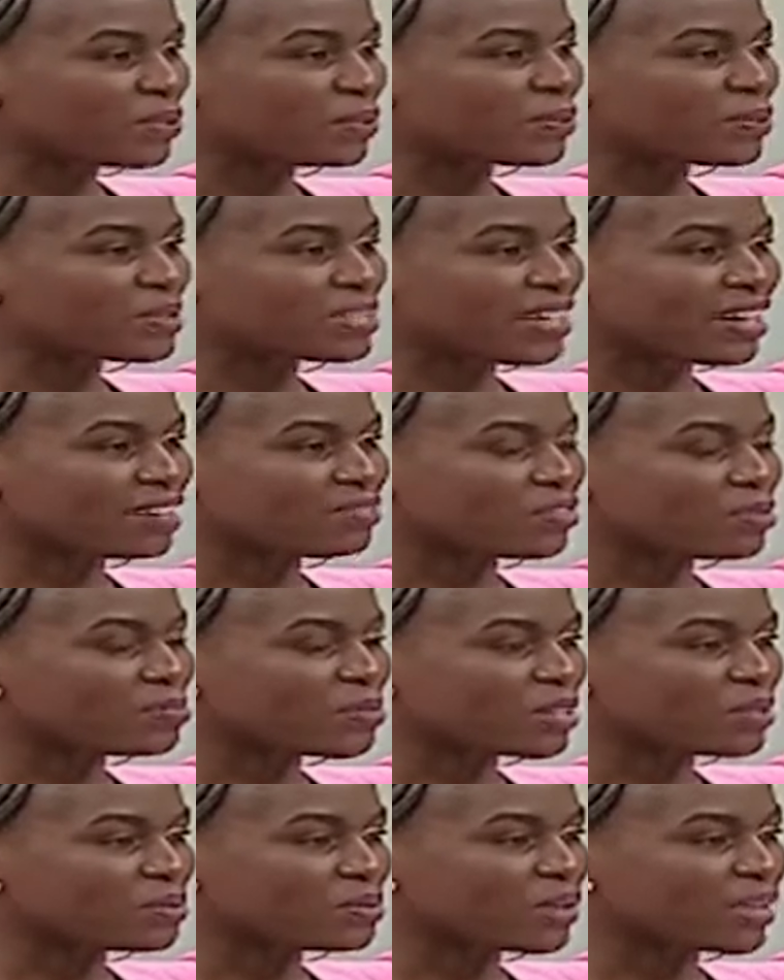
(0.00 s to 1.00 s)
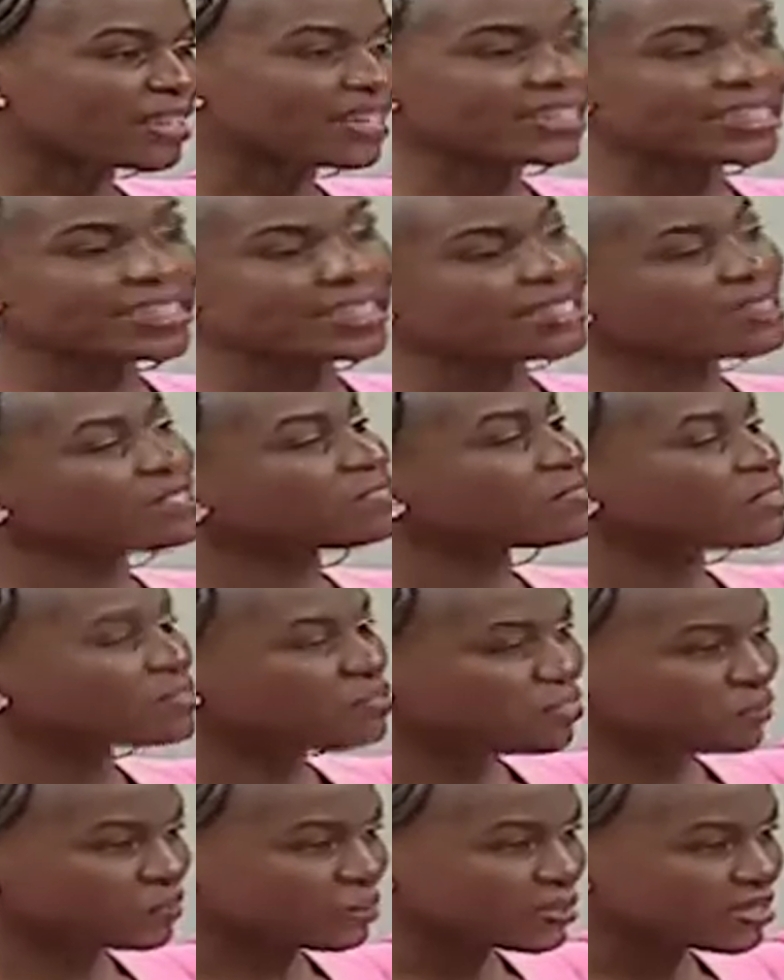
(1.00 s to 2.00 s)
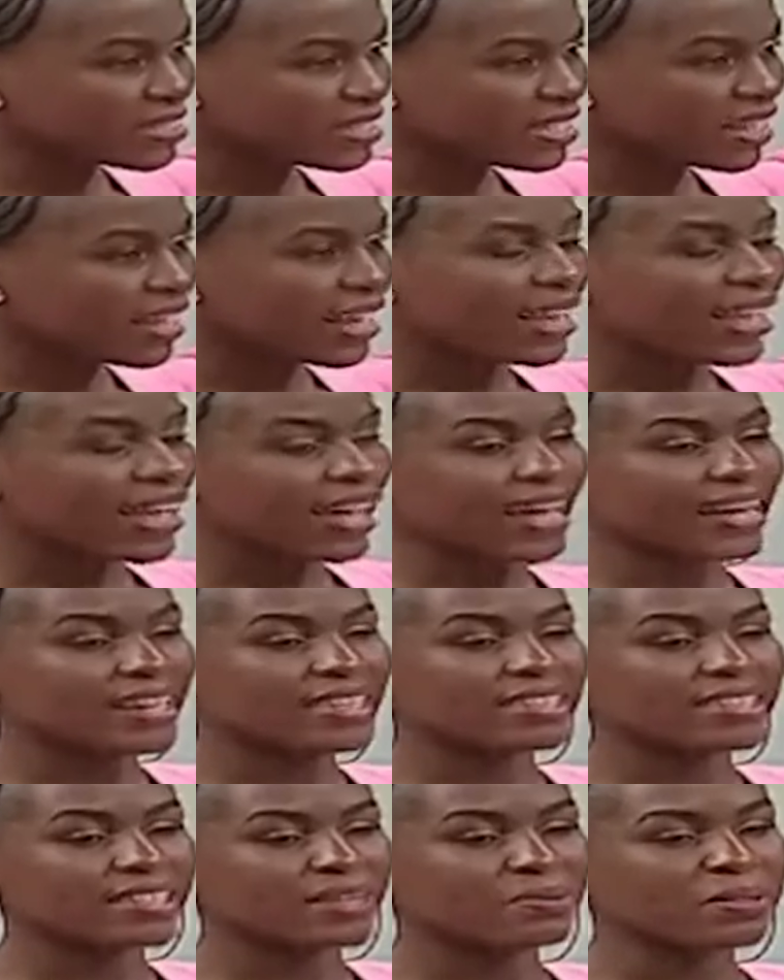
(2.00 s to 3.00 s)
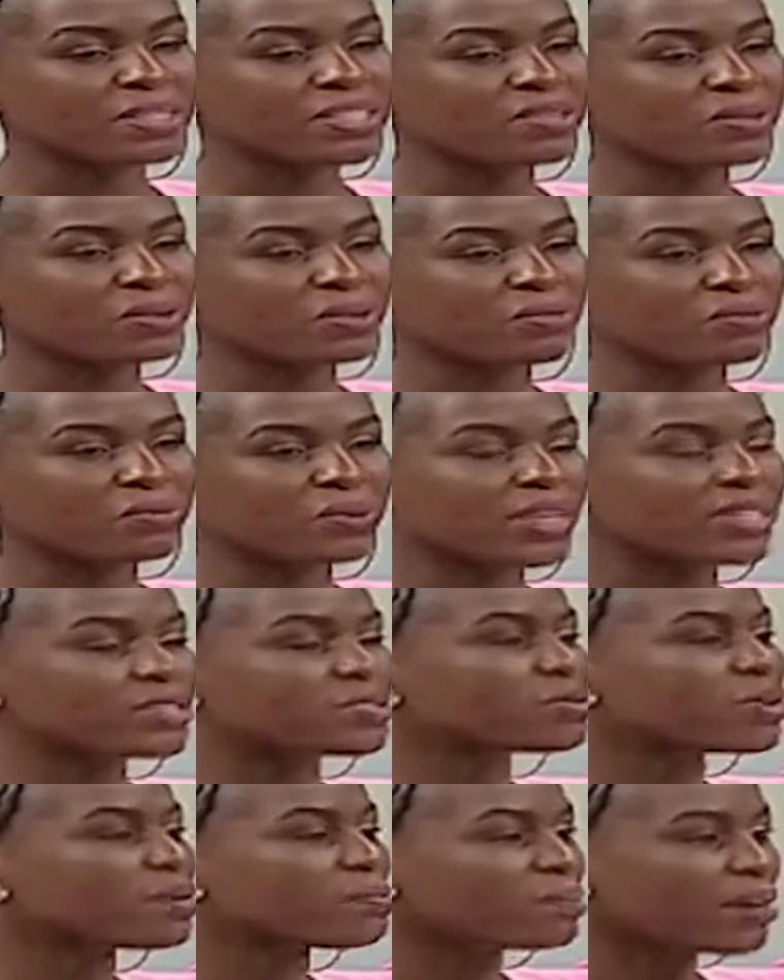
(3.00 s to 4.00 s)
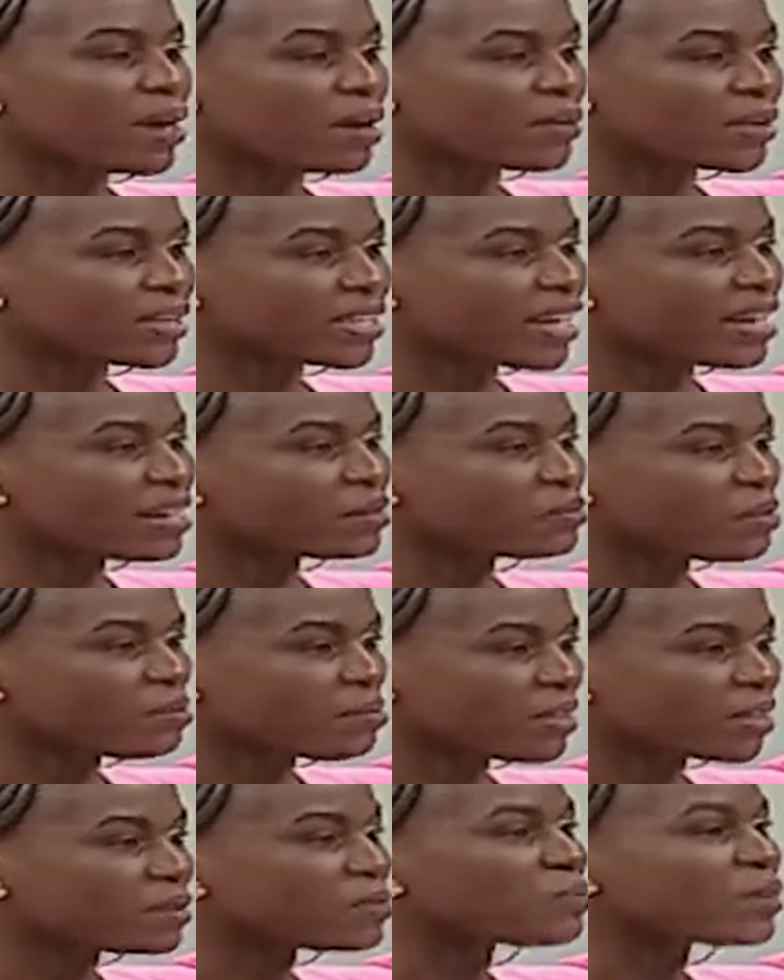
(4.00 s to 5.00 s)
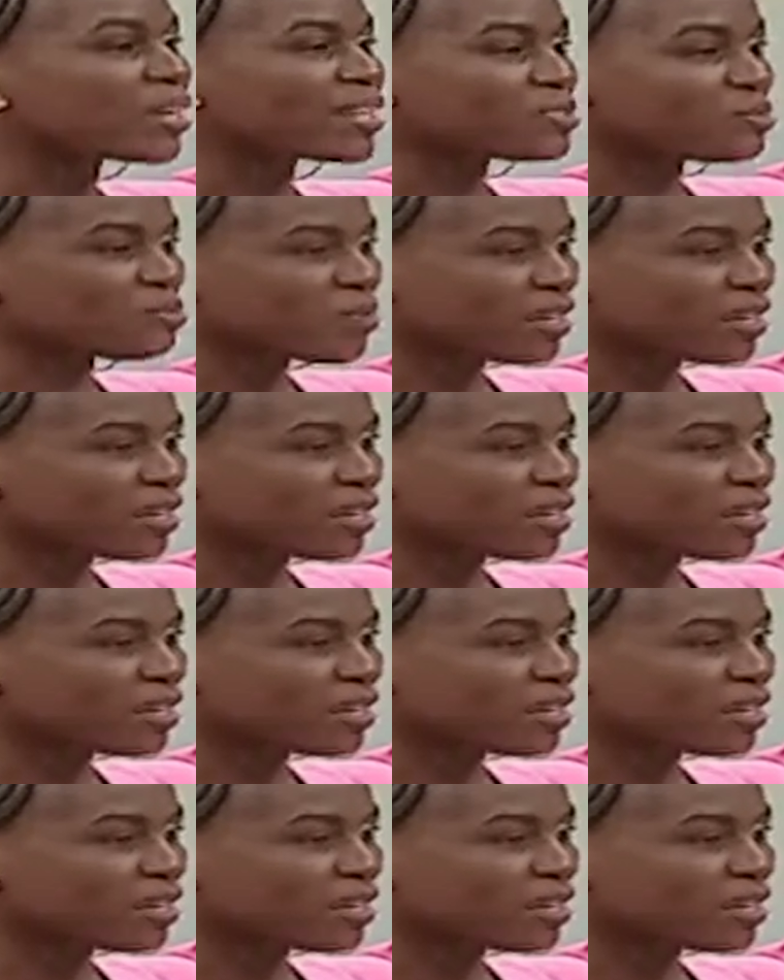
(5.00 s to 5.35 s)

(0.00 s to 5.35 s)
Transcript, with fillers: always have women who are leading in different fronts. Yes. And uh, we sort of want to empower young women who want to be